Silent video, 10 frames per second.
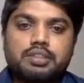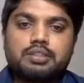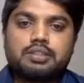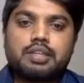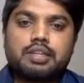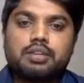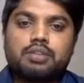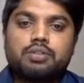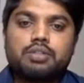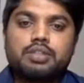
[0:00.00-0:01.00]
selecting
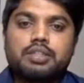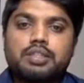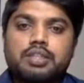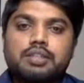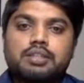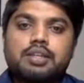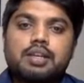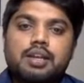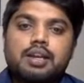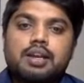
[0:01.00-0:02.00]
all the details,
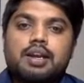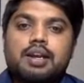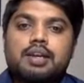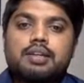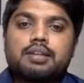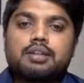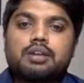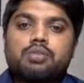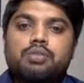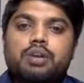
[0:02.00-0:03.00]
and
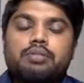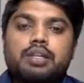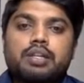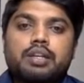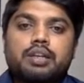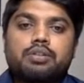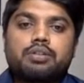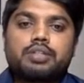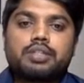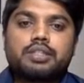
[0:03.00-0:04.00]
now I will click
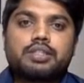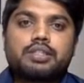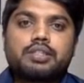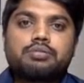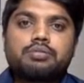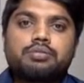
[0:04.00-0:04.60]
on test and review.